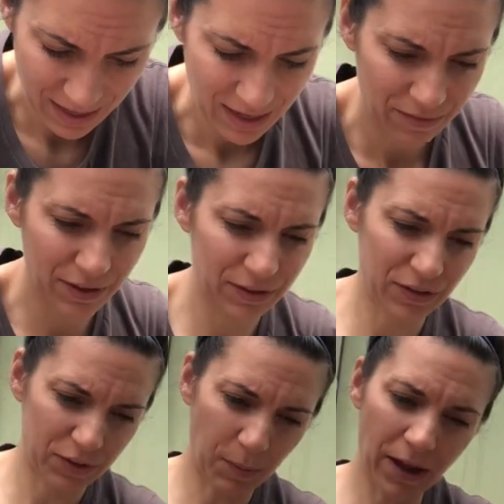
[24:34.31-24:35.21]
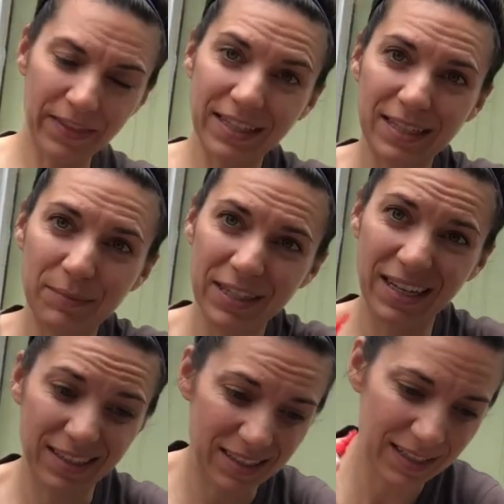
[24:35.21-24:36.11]
If there's a spot that seems like
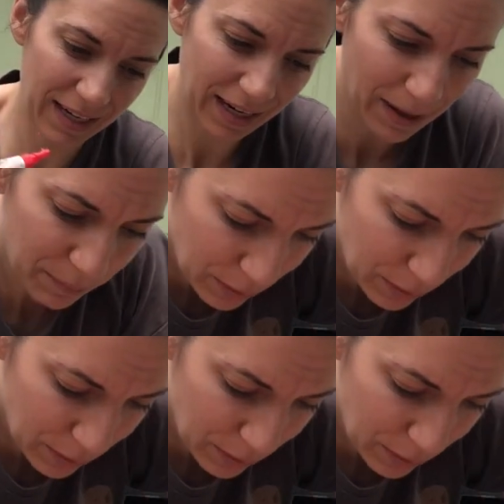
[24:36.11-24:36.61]
it's sticking up, you